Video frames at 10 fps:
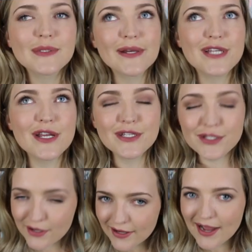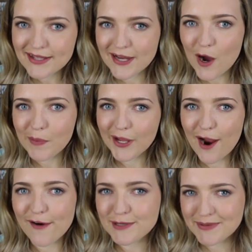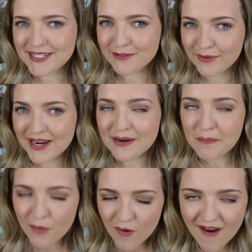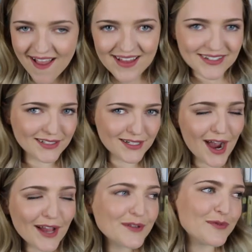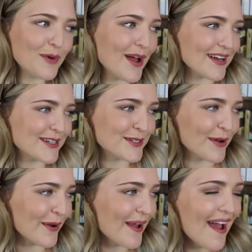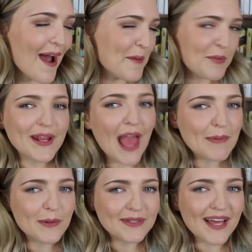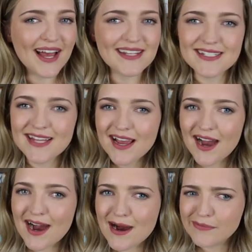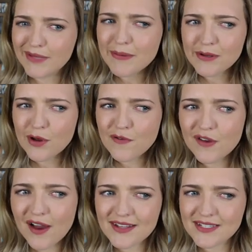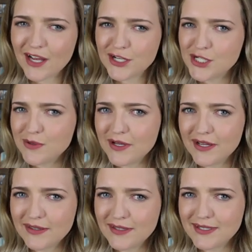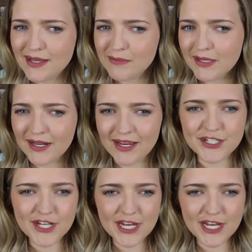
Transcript: So I turn to you guys to help encourage me to read more, and it kind of worked, so I'm pretty happy with that. Let me know if you guys think I should do like the same thing in